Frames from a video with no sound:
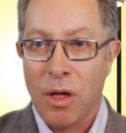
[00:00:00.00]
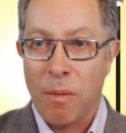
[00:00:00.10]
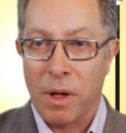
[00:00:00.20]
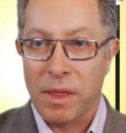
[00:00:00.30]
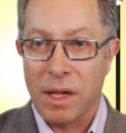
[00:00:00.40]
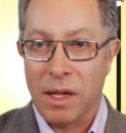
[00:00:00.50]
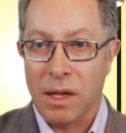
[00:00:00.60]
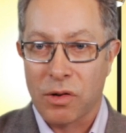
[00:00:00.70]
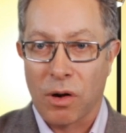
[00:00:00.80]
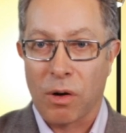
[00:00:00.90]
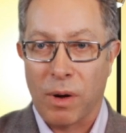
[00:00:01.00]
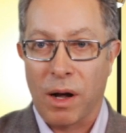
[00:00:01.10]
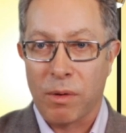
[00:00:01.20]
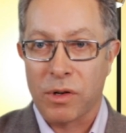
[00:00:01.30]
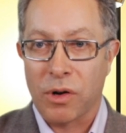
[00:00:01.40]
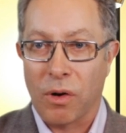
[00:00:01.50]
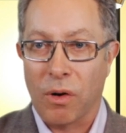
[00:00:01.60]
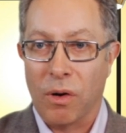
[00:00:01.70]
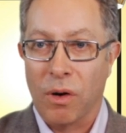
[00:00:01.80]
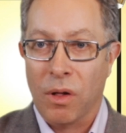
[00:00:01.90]
but the internal rate of
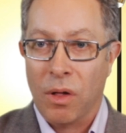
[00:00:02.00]
return